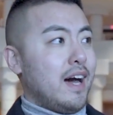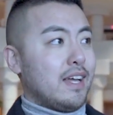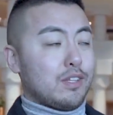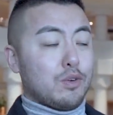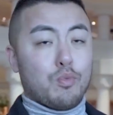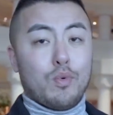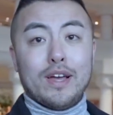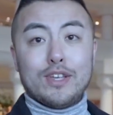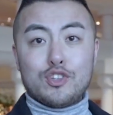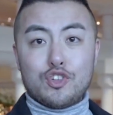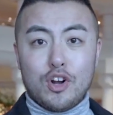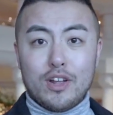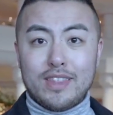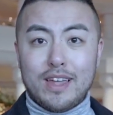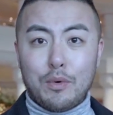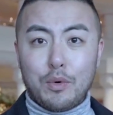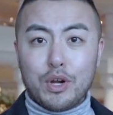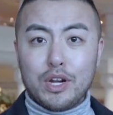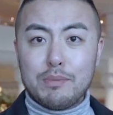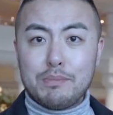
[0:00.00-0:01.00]
the restaurant
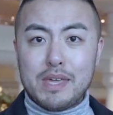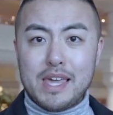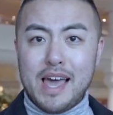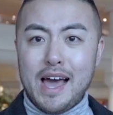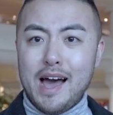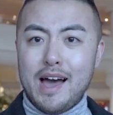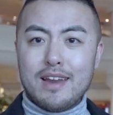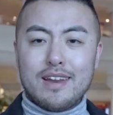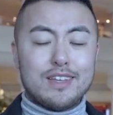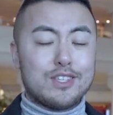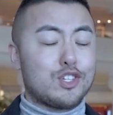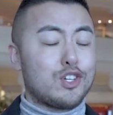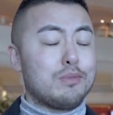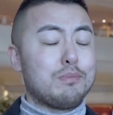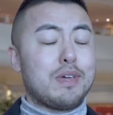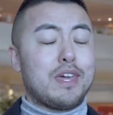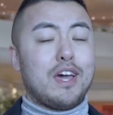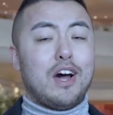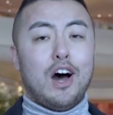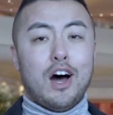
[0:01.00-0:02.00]
that we're going to be at. It's going
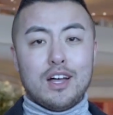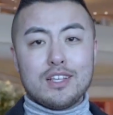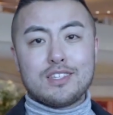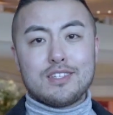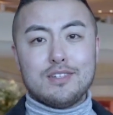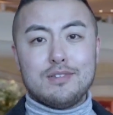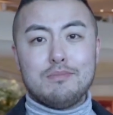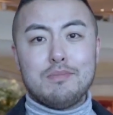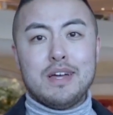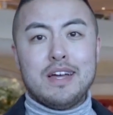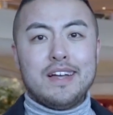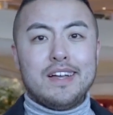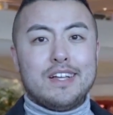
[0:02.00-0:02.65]
to be awesome.